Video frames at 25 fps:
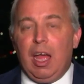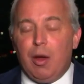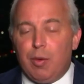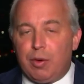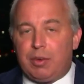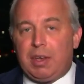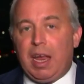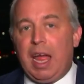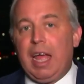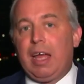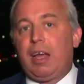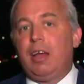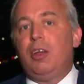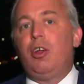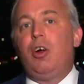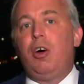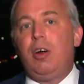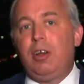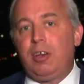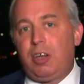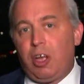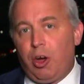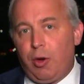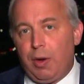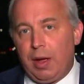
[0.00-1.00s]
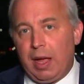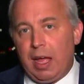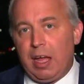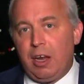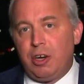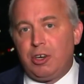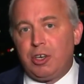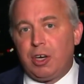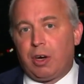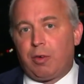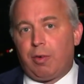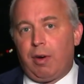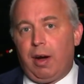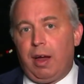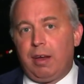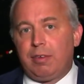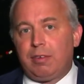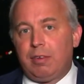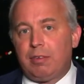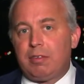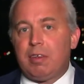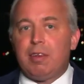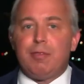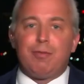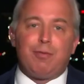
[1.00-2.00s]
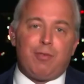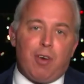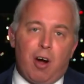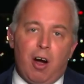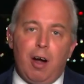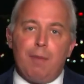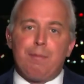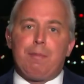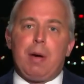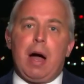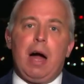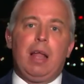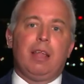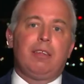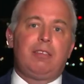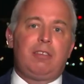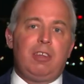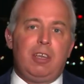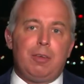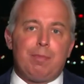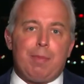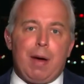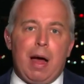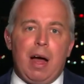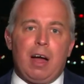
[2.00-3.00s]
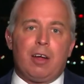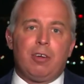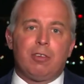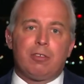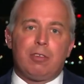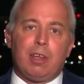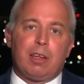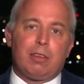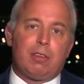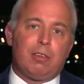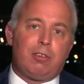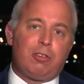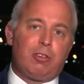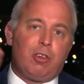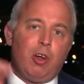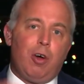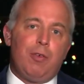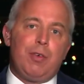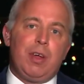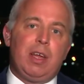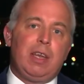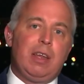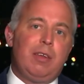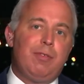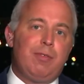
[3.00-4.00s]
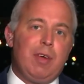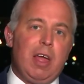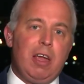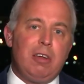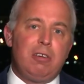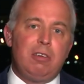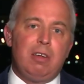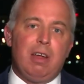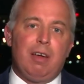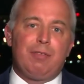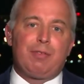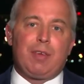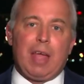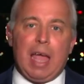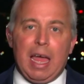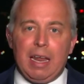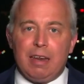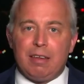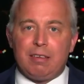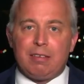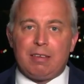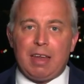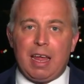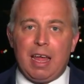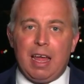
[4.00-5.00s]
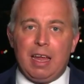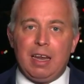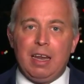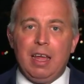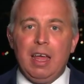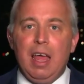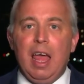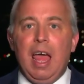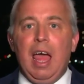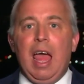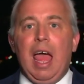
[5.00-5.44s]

it would take an ongoing energy crisis and foreign policy debacles like the Soviet invasion of Afghanistan